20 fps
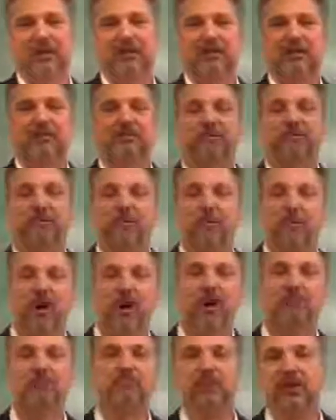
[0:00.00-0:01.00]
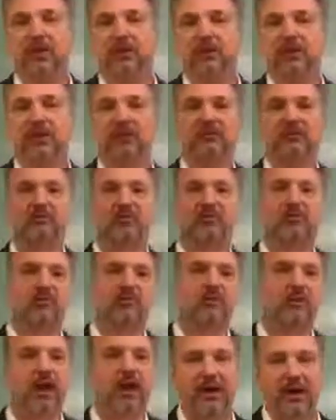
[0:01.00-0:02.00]
It's a full-on business with
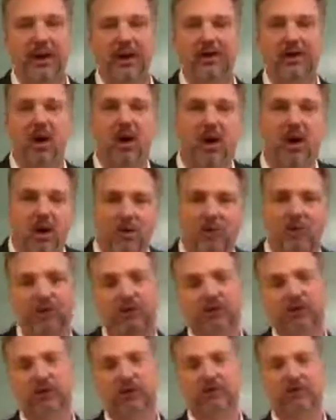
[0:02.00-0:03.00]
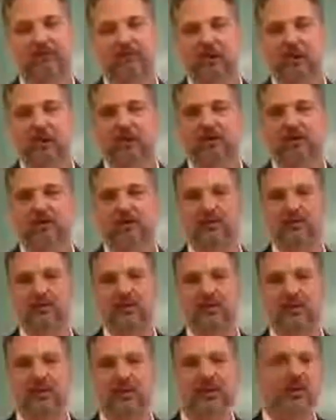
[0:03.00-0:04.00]
product, all for $7.
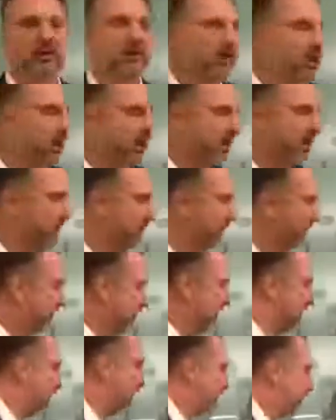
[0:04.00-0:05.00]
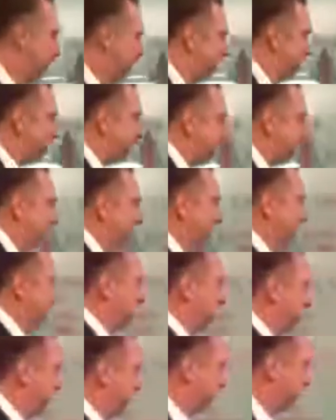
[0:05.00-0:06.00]
And you just can't find something like